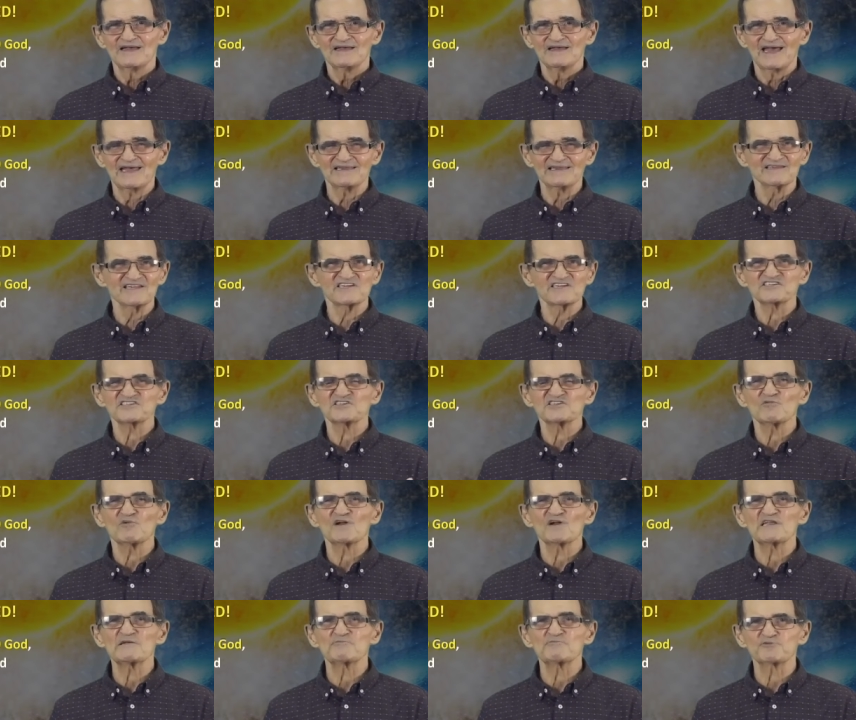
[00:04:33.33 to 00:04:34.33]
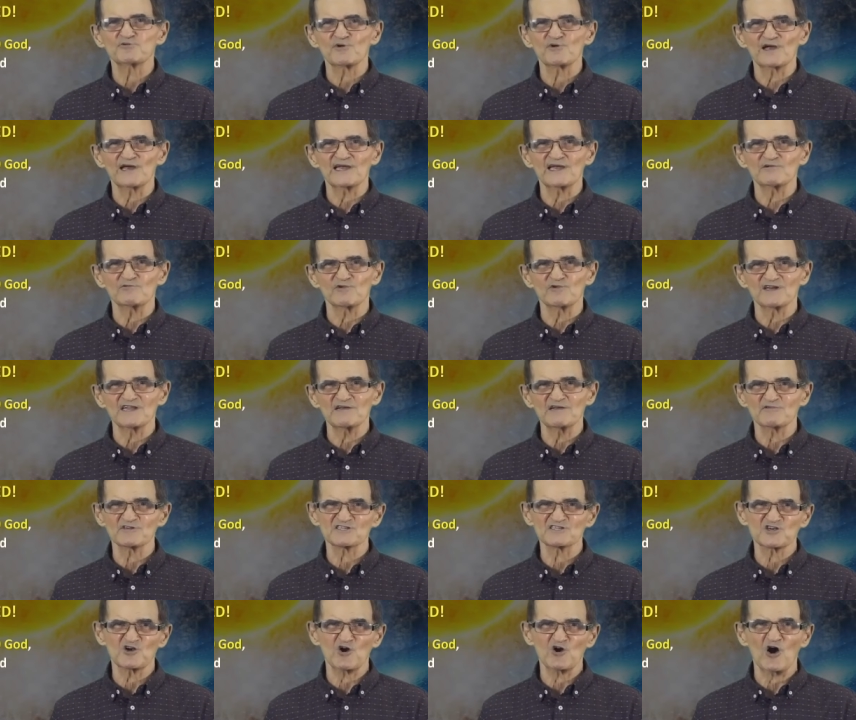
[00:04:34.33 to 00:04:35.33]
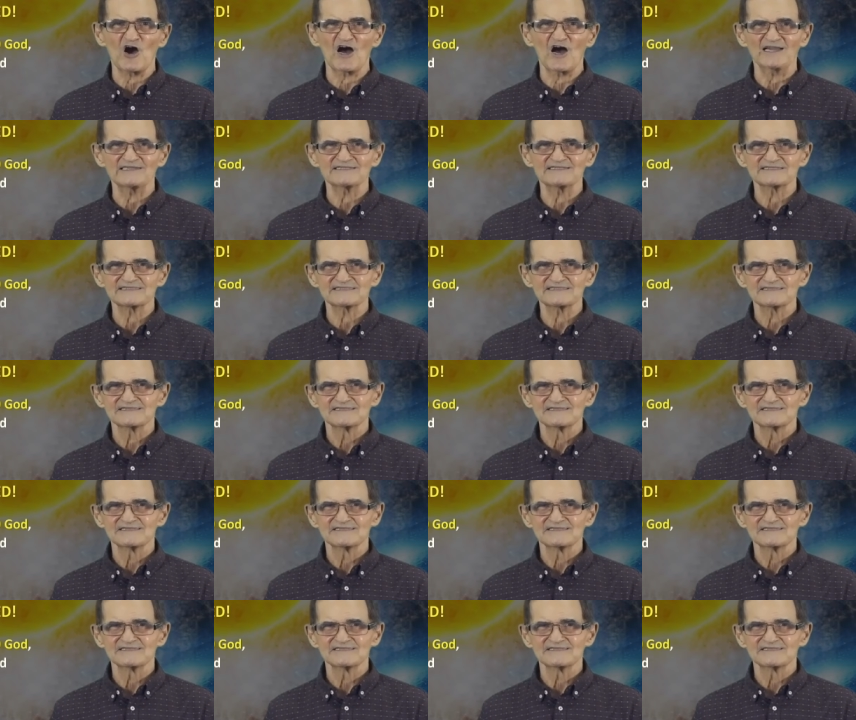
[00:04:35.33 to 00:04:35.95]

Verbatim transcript: And listen to what he prayed when he was caught